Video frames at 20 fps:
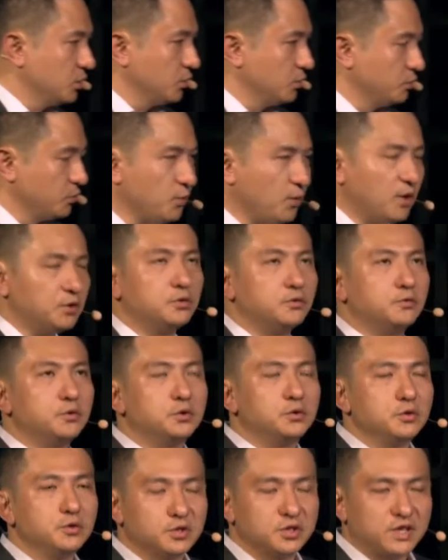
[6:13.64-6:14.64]
we want to
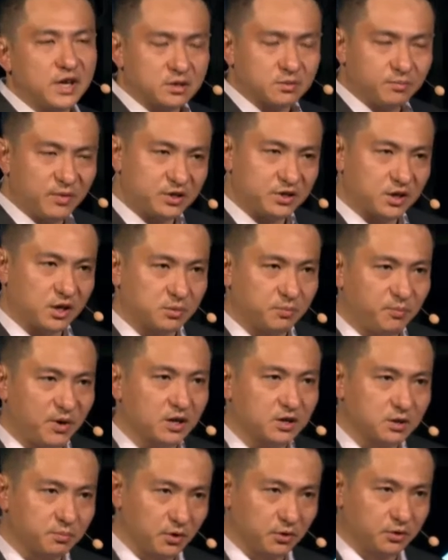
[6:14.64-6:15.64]
reduce as much as
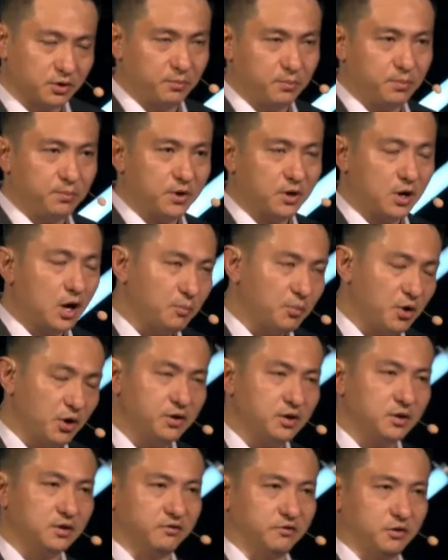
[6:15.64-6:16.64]
possible the
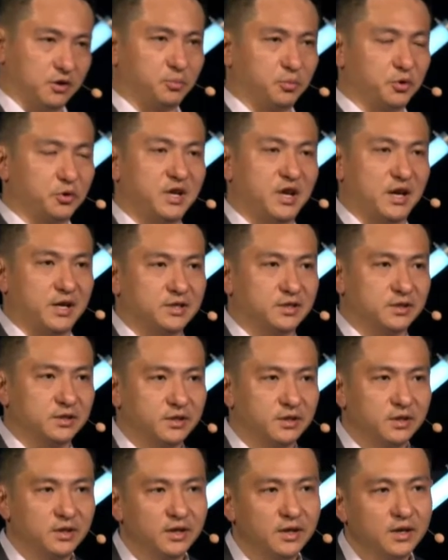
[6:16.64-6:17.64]
component for the product.
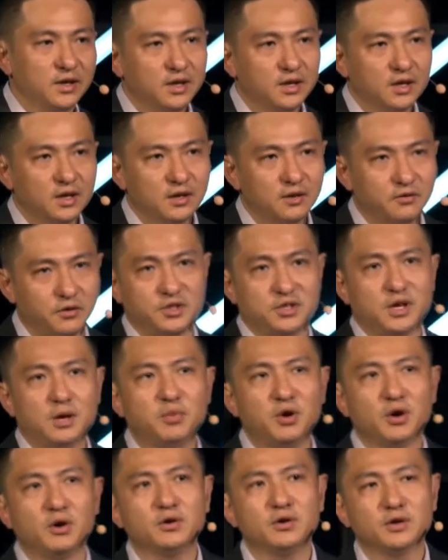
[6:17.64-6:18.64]
For
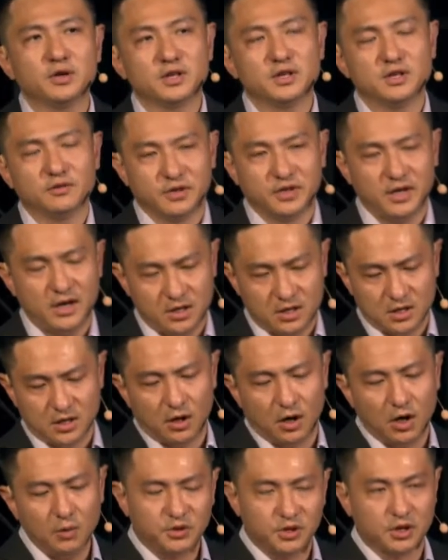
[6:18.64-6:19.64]
example, if there's the
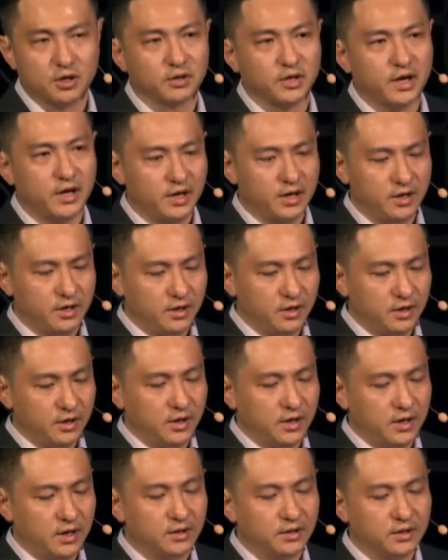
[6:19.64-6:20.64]
optical layer
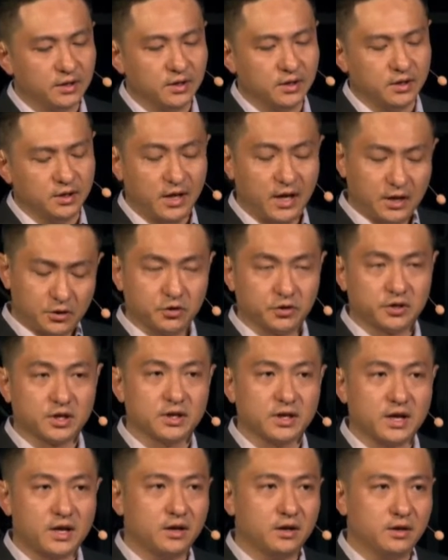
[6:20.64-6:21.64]
and the
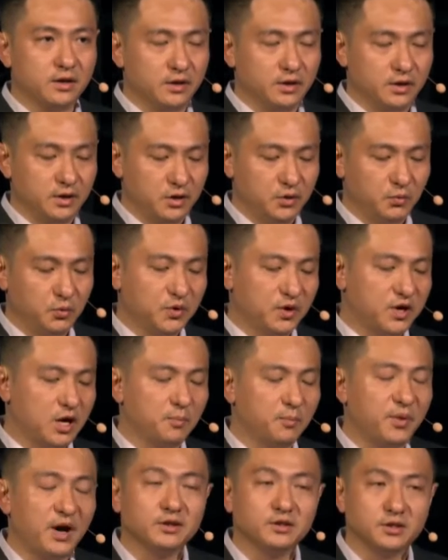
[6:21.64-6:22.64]
electrical layer, we will
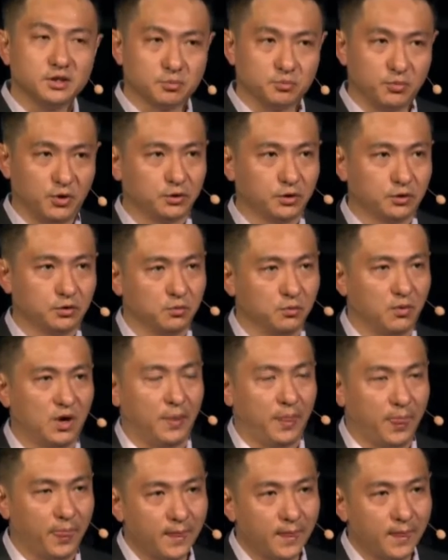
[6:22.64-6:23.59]
combine this model to one.